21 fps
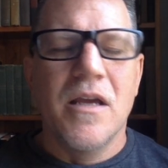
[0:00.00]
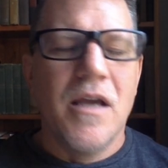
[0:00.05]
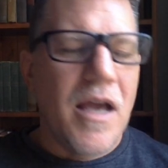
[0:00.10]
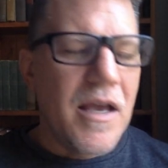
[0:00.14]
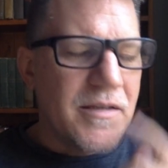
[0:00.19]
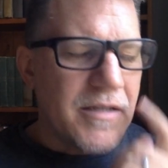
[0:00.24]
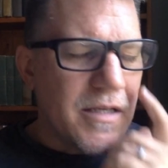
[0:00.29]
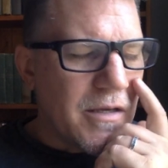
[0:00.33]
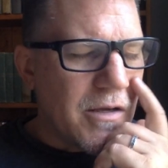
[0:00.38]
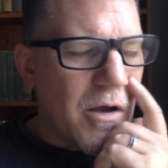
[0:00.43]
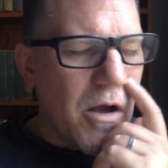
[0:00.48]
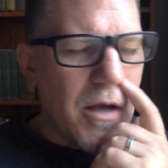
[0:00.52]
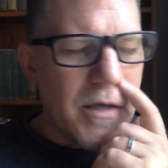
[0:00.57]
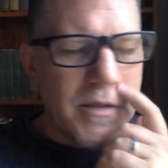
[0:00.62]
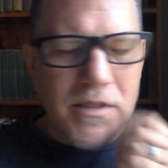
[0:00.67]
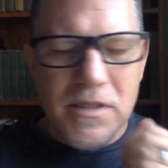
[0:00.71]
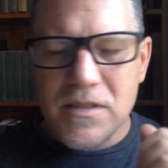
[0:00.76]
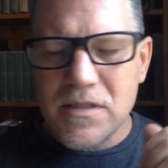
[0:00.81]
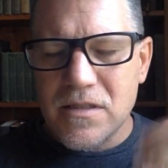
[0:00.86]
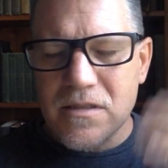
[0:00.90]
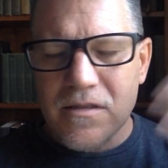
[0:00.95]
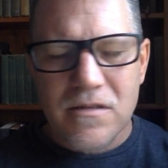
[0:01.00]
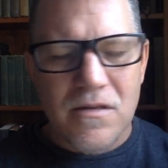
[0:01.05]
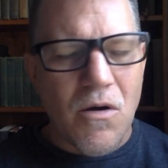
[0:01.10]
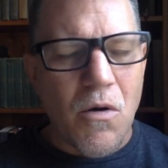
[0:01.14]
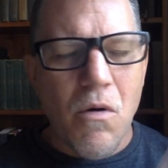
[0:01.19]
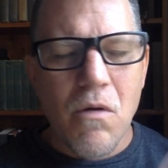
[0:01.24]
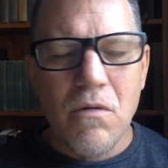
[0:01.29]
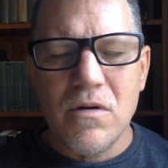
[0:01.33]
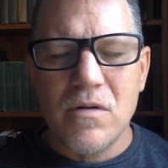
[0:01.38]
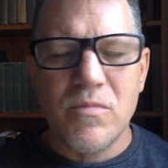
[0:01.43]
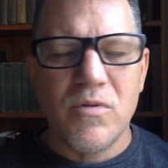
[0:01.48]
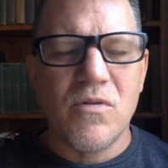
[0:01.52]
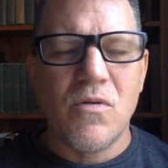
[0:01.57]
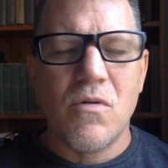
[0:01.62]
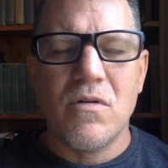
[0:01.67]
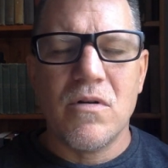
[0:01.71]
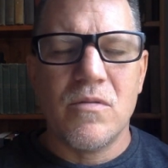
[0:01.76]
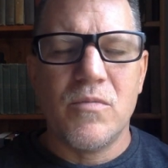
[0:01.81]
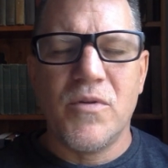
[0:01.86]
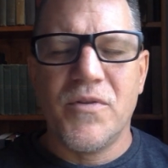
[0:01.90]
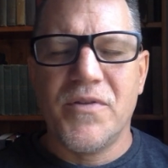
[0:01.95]
as he causes horrible,
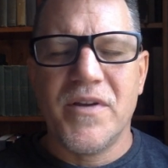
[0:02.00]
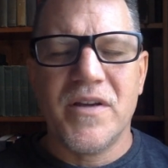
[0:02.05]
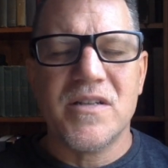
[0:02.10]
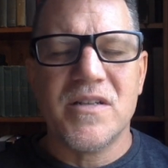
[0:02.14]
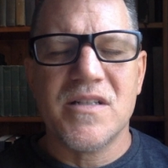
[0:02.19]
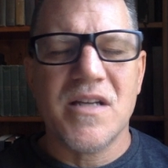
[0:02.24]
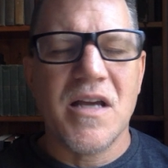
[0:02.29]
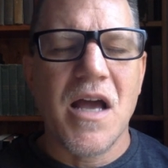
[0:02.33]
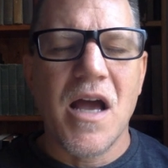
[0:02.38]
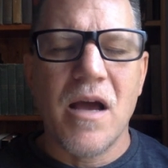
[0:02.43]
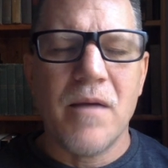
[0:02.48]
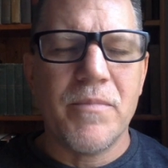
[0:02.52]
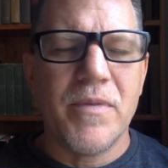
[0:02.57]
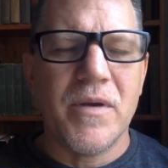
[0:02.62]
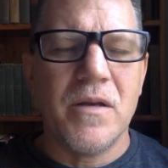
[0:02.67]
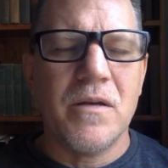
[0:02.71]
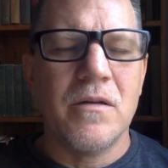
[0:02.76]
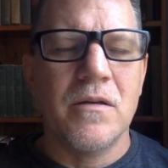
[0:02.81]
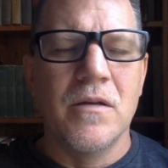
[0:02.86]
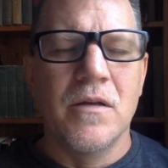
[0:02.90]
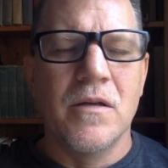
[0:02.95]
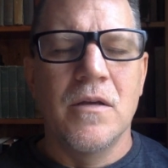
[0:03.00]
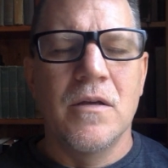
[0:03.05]
horrible things to happen,